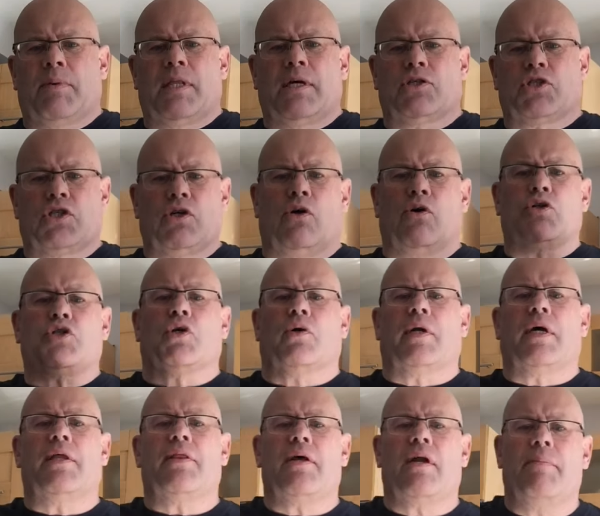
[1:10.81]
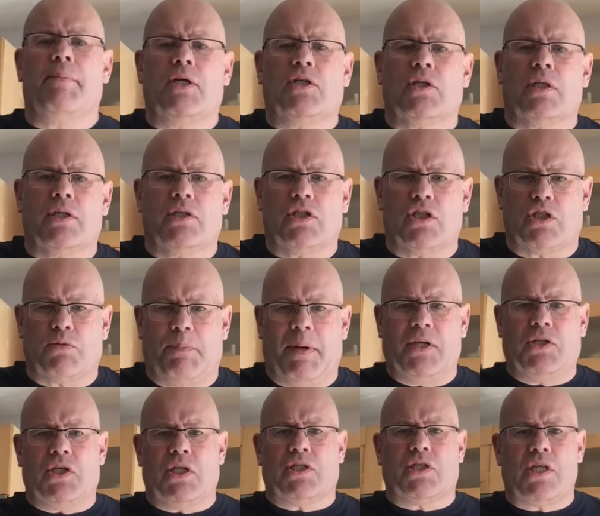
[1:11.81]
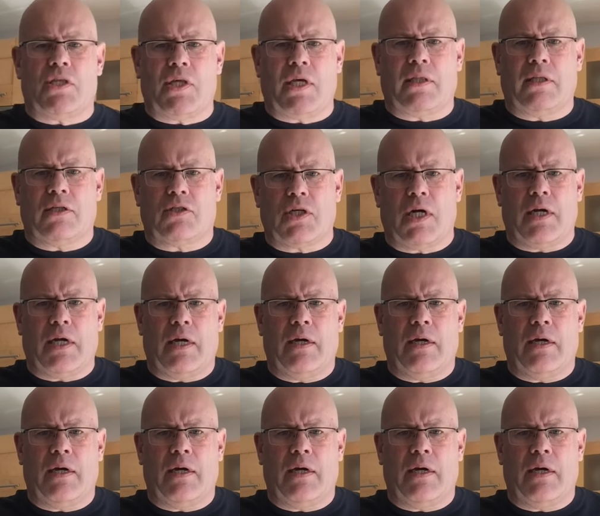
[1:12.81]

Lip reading: with a sauce on it, they're immediately suspicious. They think they're